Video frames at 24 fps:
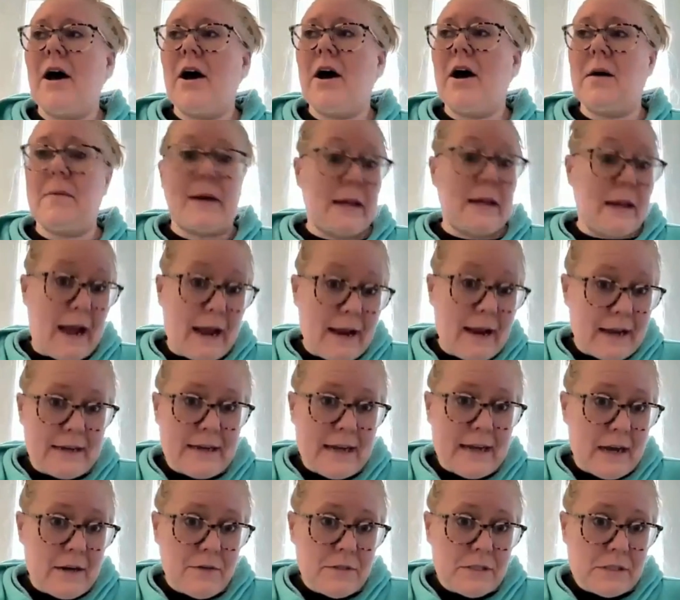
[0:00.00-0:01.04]
And I
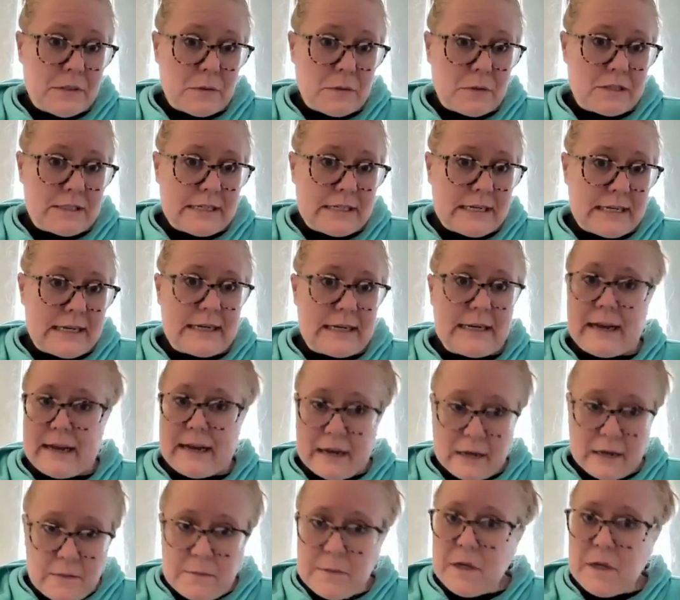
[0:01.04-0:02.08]
had to outsource it, and I
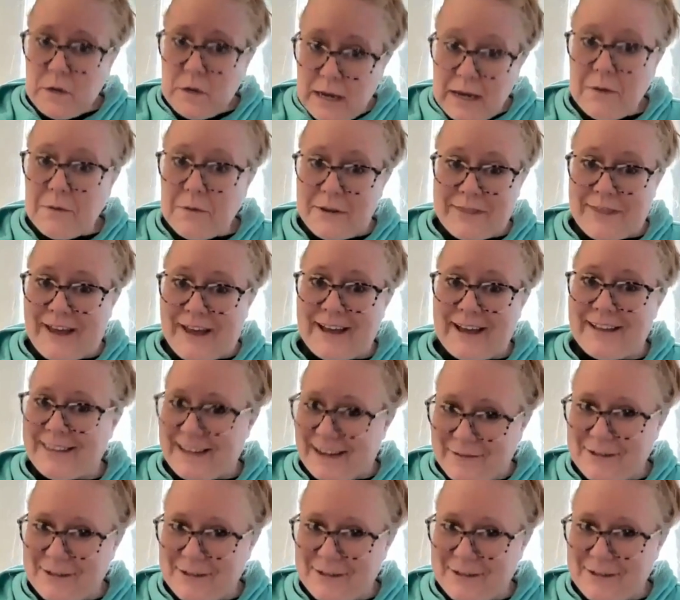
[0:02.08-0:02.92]
had to be okay with that.